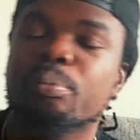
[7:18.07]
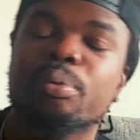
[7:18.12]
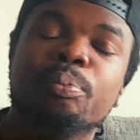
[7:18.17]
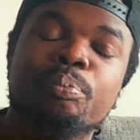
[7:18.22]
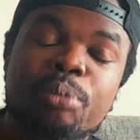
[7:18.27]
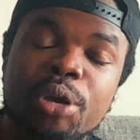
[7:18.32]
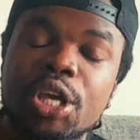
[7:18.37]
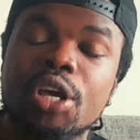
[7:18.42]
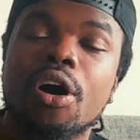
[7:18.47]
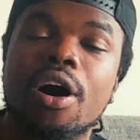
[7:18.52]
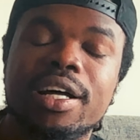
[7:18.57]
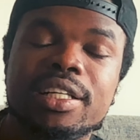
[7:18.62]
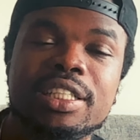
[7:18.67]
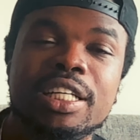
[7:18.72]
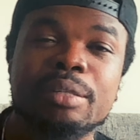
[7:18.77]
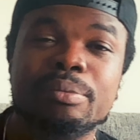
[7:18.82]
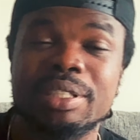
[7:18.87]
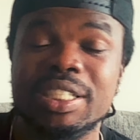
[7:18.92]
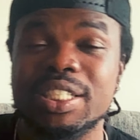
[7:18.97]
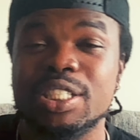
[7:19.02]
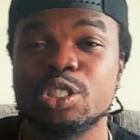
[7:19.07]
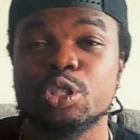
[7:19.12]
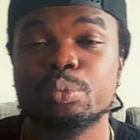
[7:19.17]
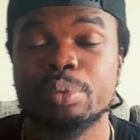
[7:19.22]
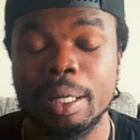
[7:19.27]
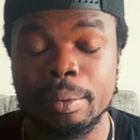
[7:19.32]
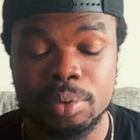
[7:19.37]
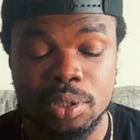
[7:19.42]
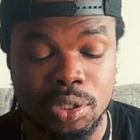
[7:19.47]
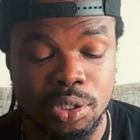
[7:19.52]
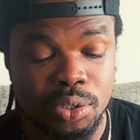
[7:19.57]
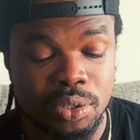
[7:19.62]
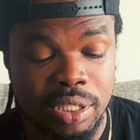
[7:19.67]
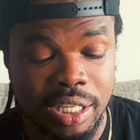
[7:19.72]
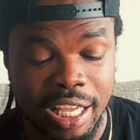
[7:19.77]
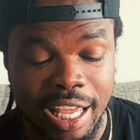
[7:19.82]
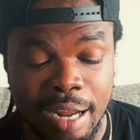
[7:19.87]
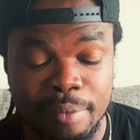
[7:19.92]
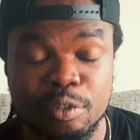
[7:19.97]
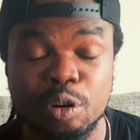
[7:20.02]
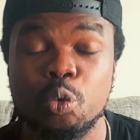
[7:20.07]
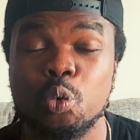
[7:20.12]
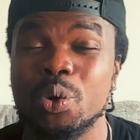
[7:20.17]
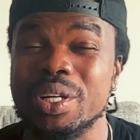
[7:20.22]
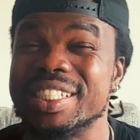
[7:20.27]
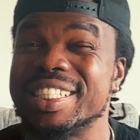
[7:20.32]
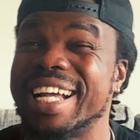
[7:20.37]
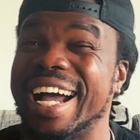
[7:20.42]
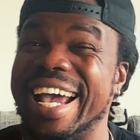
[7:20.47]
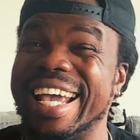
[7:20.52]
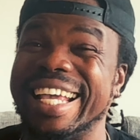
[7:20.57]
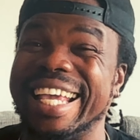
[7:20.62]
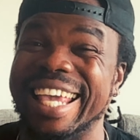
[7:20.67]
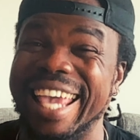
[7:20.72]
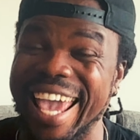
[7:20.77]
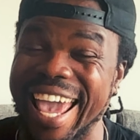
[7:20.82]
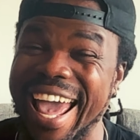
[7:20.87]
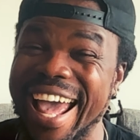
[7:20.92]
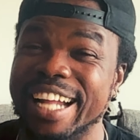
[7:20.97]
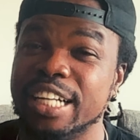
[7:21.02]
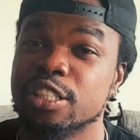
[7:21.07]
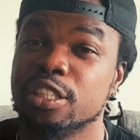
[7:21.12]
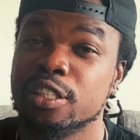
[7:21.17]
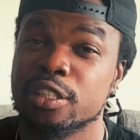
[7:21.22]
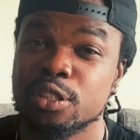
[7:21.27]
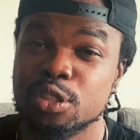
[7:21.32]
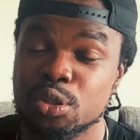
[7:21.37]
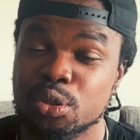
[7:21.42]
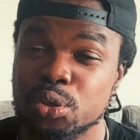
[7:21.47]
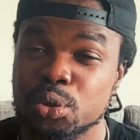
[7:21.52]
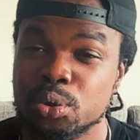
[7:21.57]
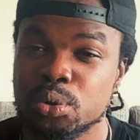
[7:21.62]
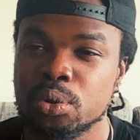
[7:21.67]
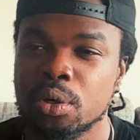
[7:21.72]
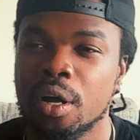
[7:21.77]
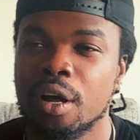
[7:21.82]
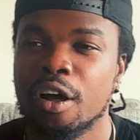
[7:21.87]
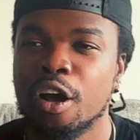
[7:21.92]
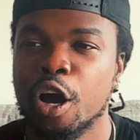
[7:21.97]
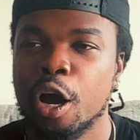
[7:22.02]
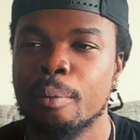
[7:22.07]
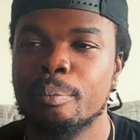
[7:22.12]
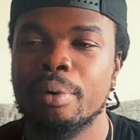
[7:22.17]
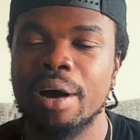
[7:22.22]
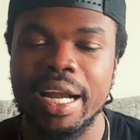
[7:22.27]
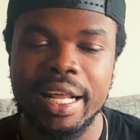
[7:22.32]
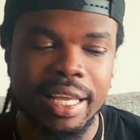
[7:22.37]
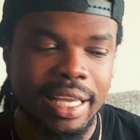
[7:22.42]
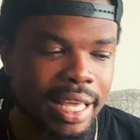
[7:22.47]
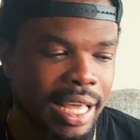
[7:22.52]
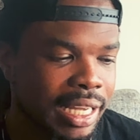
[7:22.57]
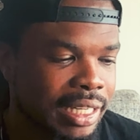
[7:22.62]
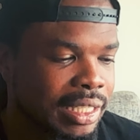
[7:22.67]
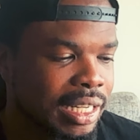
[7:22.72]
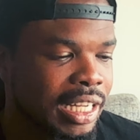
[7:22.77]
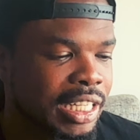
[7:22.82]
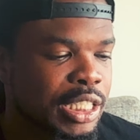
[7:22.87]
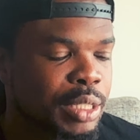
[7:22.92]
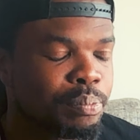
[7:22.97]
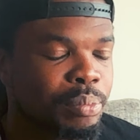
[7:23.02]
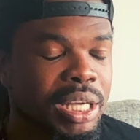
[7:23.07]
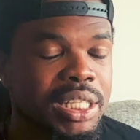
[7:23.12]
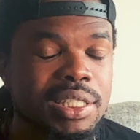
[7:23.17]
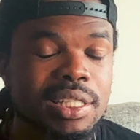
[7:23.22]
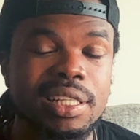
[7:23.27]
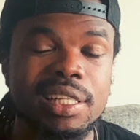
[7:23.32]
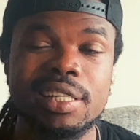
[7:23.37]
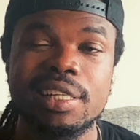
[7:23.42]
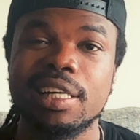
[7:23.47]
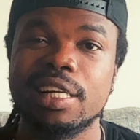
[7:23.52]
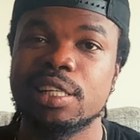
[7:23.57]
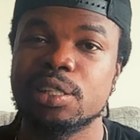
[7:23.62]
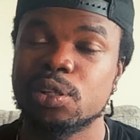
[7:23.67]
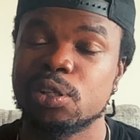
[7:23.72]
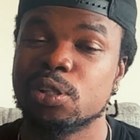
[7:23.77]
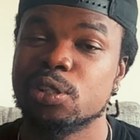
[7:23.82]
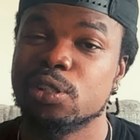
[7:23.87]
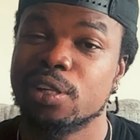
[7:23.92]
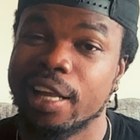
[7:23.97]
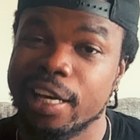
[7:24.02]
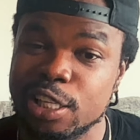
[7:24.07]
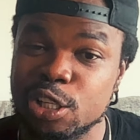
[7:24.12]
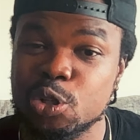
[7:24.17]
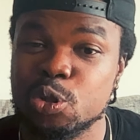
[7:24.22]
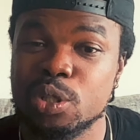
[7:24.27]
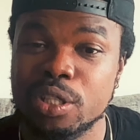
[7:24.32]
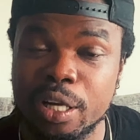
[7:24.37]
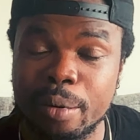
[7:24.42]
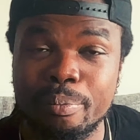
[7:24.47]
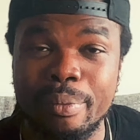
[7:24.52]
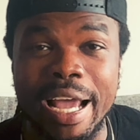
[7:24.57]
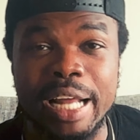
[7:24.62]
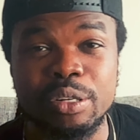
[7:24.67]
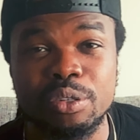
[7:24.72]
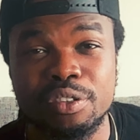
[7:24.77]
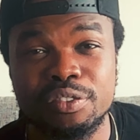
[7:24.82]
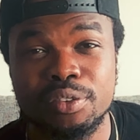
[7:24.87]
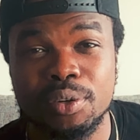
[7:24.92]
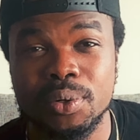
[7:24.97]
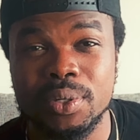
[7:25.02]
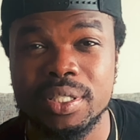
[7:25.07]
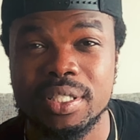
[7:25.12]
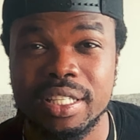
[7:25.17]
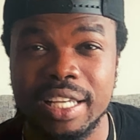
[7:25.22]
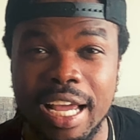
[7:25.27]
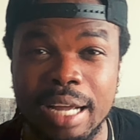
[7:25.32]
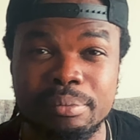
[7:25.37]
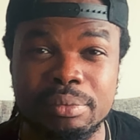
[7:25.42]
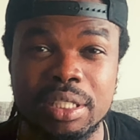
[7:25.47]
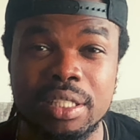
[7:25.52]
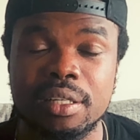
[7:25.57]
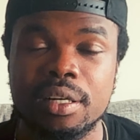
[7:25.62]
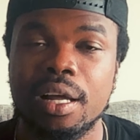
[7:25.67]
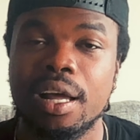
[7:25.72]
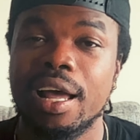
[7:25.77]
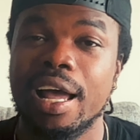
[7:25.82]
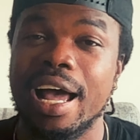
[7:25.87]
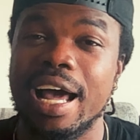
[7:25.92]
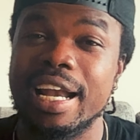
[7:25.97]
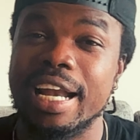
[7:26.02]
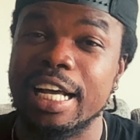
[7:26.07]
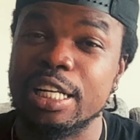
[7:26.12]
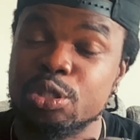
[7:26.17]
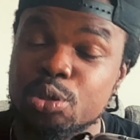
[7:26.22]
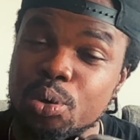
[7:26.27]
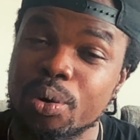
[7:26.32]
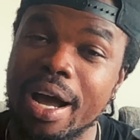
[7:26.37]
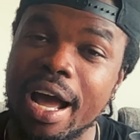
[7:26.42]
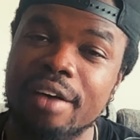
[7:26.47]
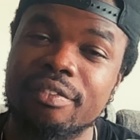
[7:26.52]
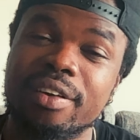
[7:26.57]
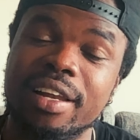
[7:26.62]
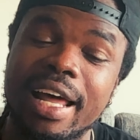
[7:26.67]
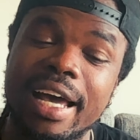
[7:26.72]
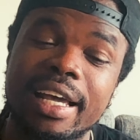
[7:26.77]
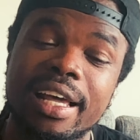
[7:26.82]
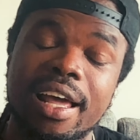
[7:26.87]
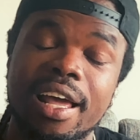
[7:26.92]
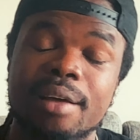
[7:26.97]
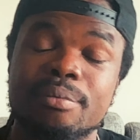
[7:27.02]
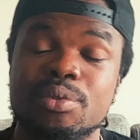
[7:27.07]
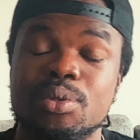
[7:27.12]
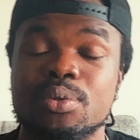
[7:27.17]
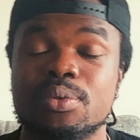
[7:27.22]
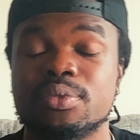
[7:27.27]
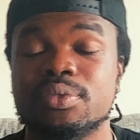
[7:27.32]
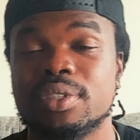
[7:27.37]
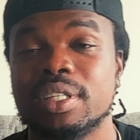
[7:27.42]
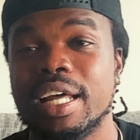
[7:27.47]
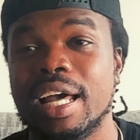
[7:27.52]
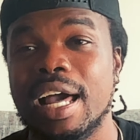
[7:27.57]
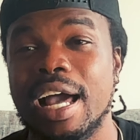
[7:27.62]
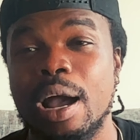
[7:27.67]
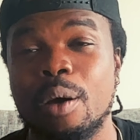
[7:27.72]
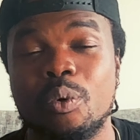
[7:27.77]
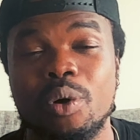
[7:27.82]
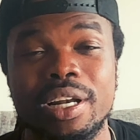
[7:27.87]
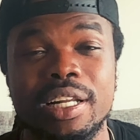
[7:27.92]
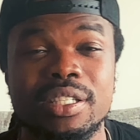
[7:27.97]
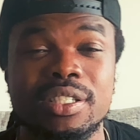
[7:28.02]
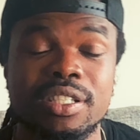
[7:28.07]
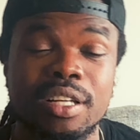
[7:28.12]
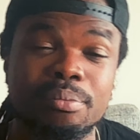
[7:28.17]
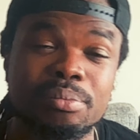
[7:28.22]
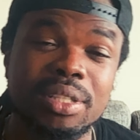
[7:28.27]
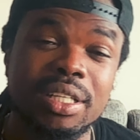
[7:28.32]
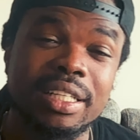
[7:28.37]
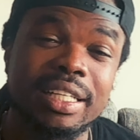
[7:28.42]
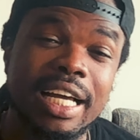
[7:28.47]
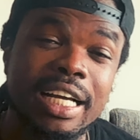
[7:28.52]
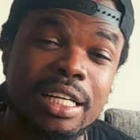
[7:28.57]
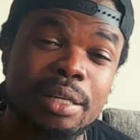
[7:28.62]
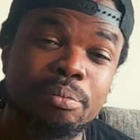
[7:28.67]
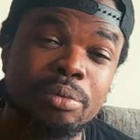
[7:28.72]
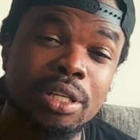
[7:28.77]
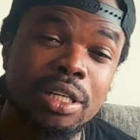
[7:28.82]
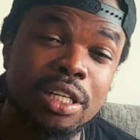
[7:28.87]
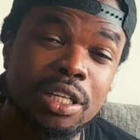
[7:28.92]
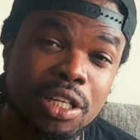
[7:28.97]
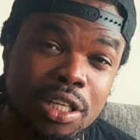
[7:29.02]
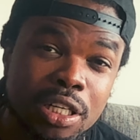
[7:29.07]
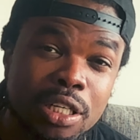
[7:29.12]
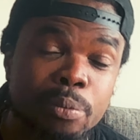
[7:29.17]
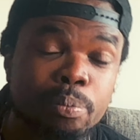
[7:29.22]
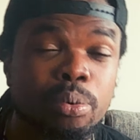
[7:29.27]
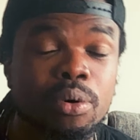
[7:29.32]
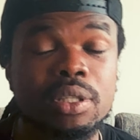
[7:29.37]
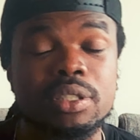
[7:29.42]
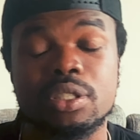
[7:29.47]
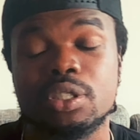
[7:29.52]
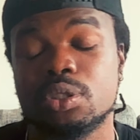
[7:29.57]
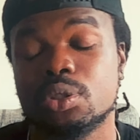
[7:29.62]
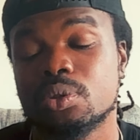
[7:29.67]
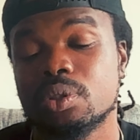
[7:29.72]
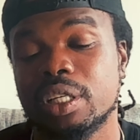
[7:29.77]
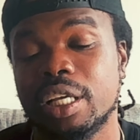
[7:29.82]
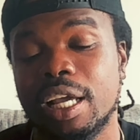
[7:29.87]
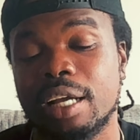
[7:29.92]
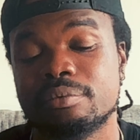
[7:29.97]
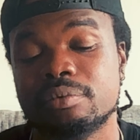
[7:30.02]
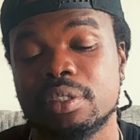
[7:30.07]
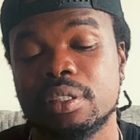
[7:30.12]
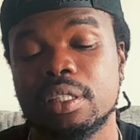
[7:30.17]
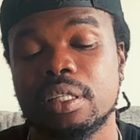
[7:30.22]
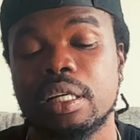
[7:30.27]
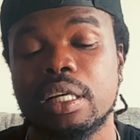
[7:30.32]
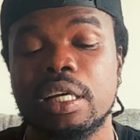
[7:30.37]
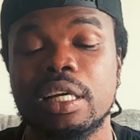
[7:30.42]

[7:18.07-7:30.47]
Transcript: beyond them and still be able to use the camera, which I can do. But again, it's basically like using a manual focus camera. And I do have a Leica M2 for that. I wanted something that could be a good point and shoot camera.